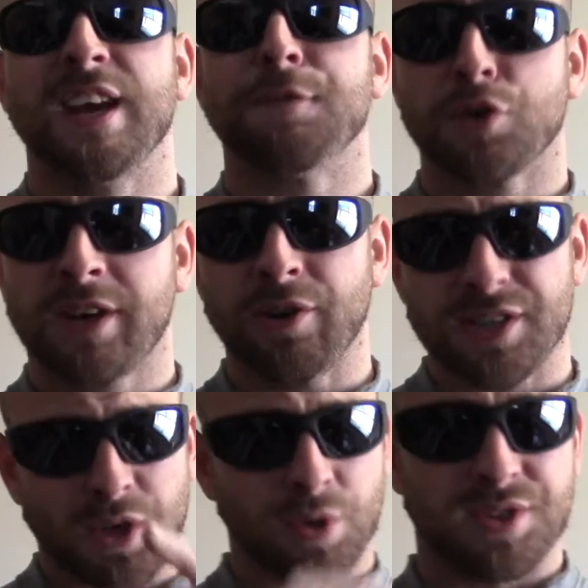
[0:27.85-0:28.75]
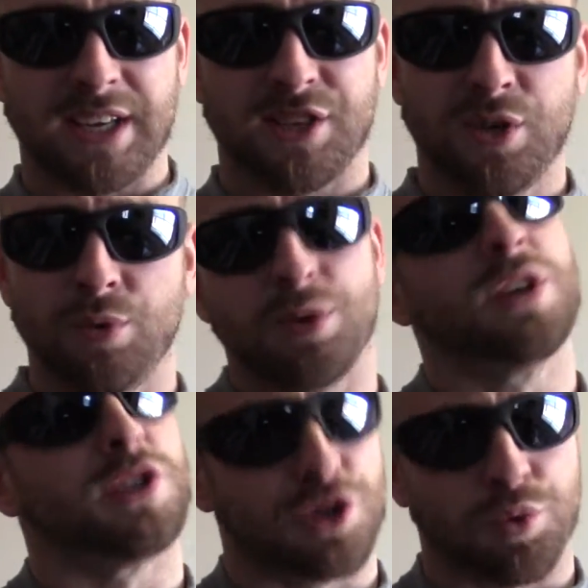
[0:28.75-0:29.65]
If you're curious, go and stay tuned
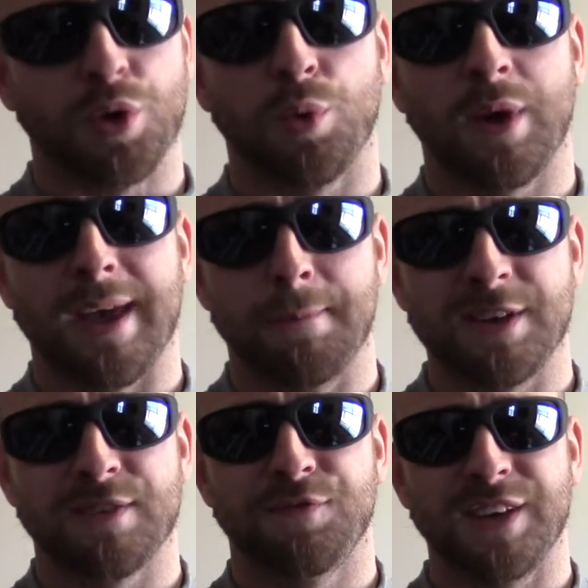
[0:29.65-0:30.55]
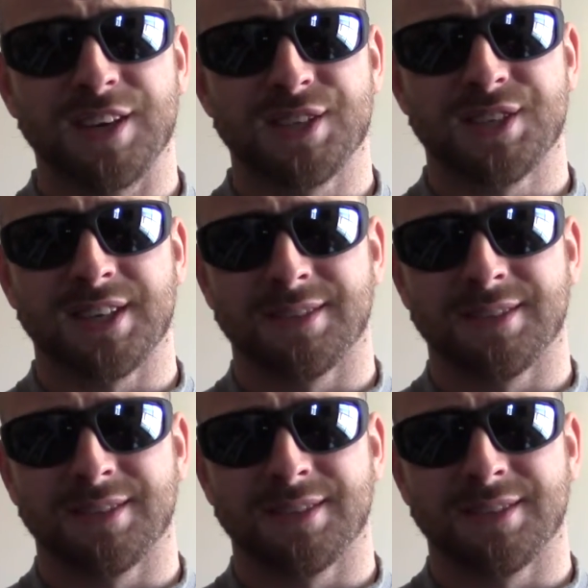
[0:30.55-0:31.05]
to True Ambition Fitness.